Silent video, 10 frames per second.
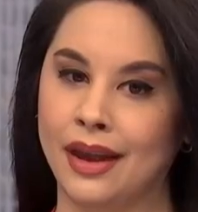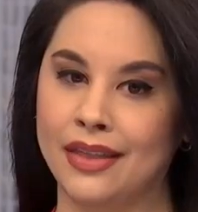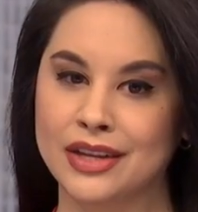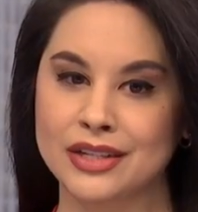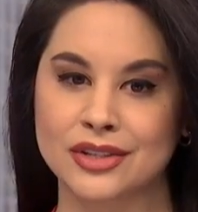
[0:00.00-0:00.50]

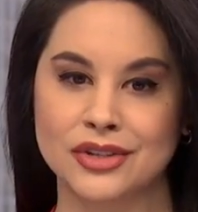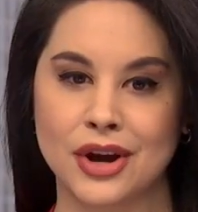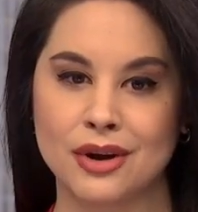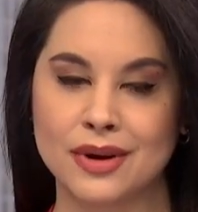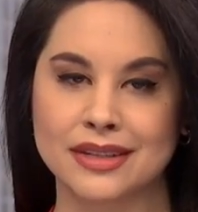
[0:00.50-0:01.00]
And the
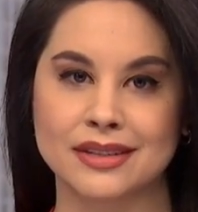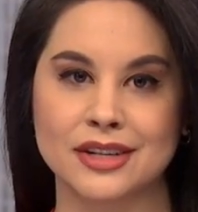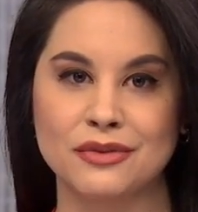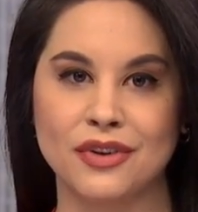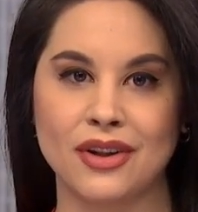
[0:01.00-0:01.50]
snow is
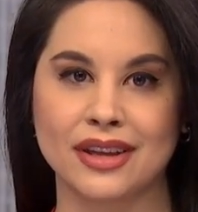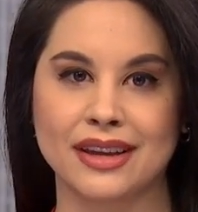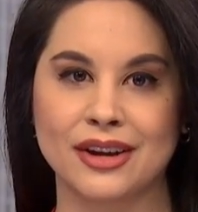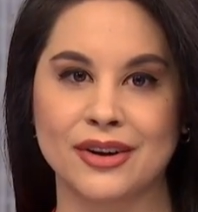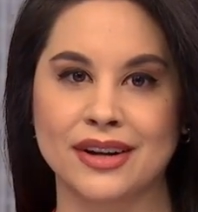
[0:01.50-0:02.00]
still
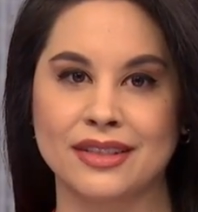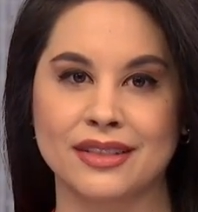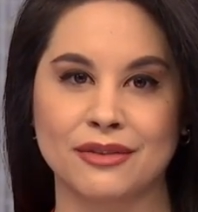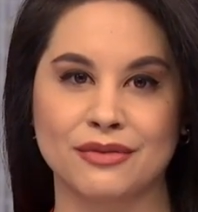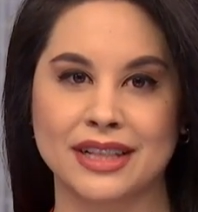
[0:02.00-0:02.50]
falling here
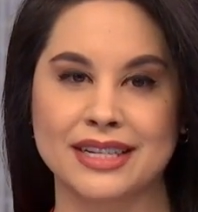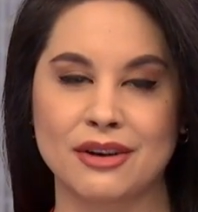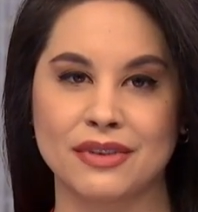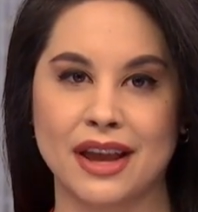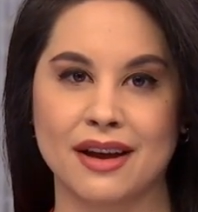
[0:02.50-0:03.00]
in the
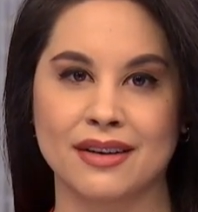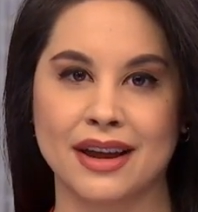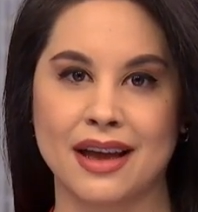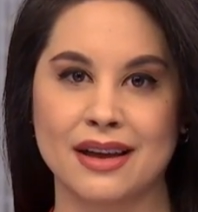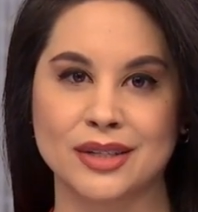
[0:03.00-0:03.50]
Philadelphia
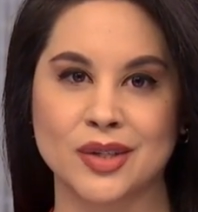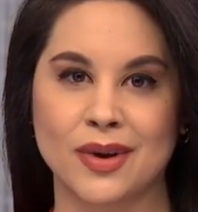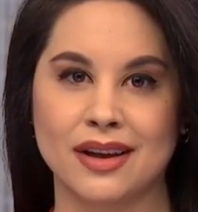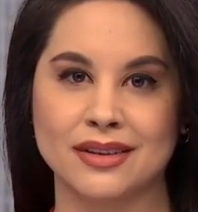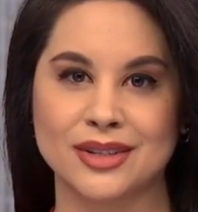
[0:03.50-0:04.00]
area as
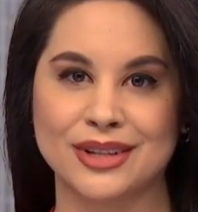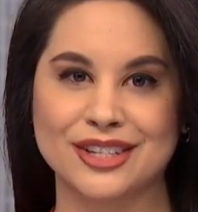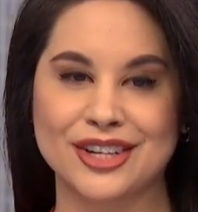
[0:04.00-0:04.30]
well. So let's